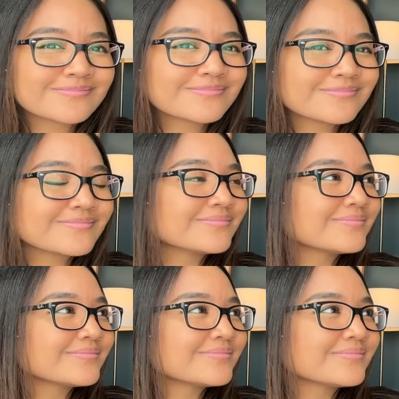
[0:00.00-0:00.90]

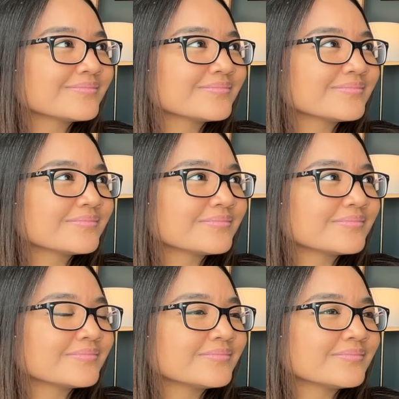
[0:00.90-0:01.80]

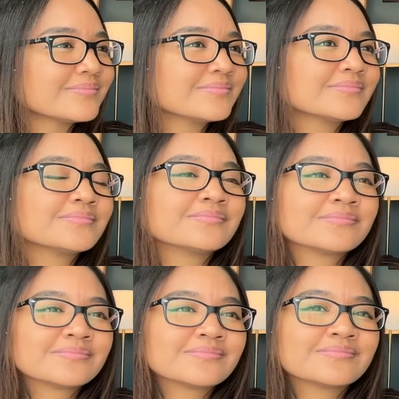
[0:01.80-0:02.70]

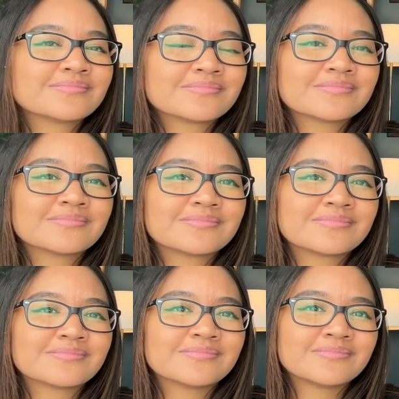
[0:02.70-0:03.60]

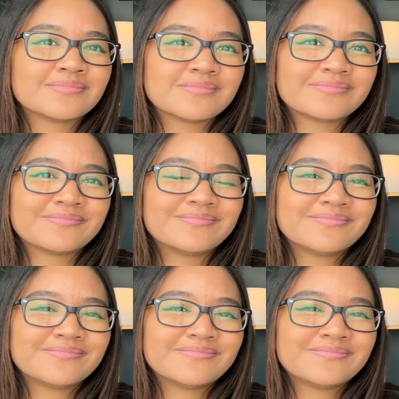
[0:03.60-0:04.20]
[no speech]